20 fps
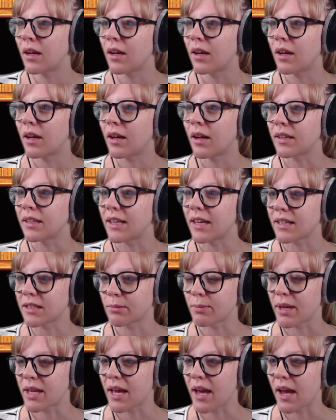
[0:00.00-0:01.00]
Uh,
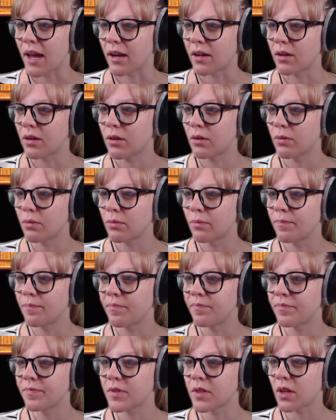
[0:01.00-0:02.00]
yes, we can.
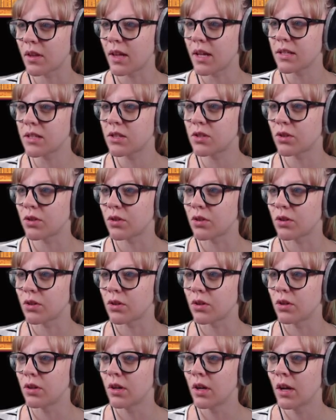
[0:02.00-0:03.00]
So let's
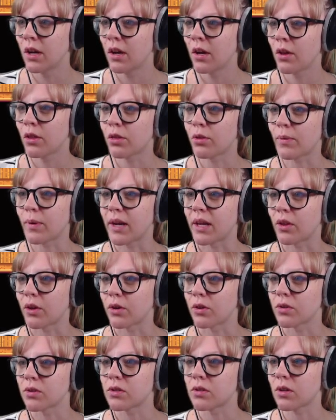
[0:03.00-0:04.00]
do three of
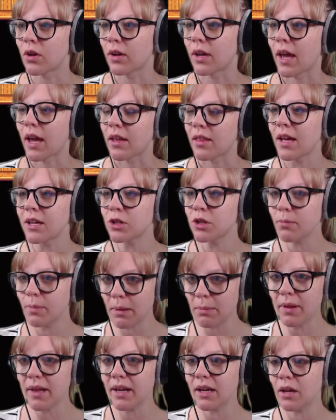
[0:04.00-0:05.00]
those. Okay, that should
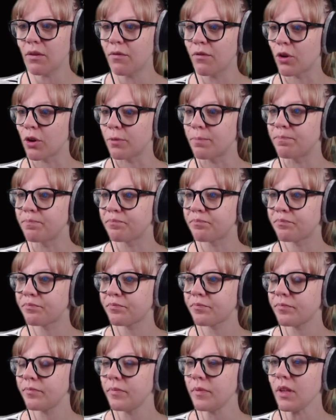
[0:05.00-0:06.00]
be plenty of food.
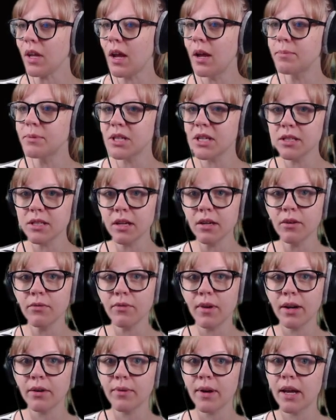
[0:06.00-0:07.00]
I'm just going
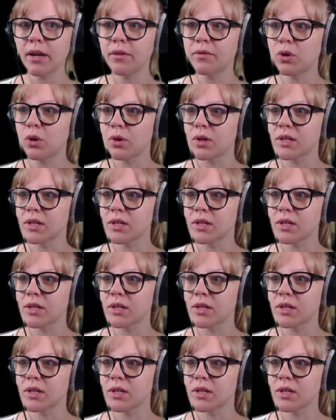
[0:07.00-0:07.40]
to run around, of